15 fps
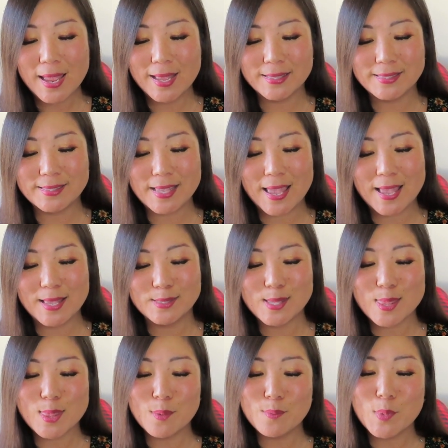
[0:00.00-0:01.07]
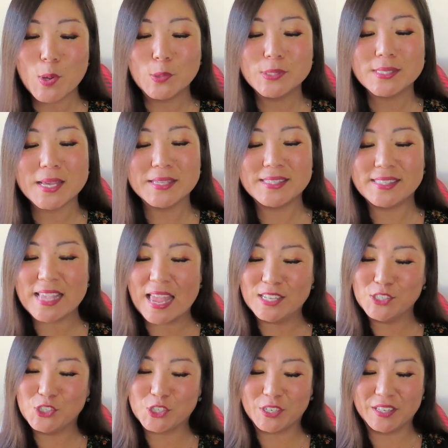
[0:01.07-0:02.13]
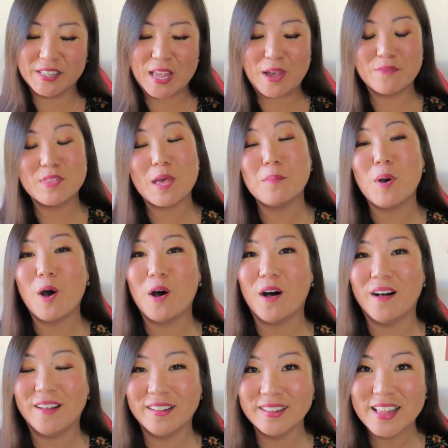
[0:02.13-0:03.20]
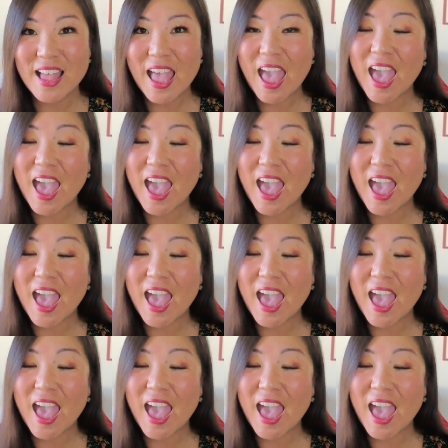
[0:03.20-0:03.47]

It says the most essential of them all